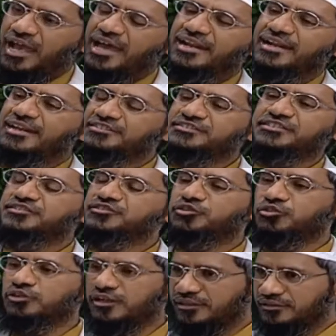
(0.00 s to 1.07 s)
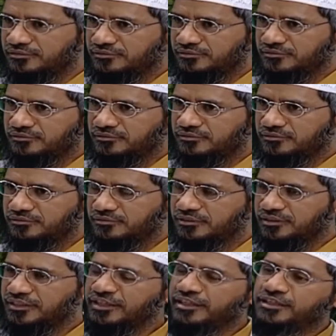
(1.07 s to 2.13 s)
And Allah says in the Qur'an,
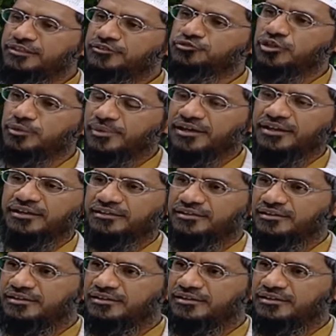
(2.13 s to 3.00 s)
in Surah Baqarah,